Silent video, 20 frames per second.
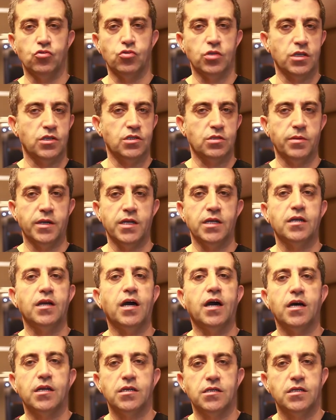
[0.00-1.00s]
on the
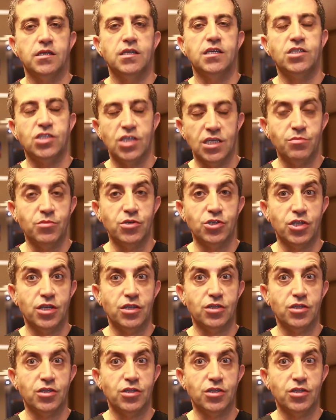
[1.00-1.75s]
fourth day and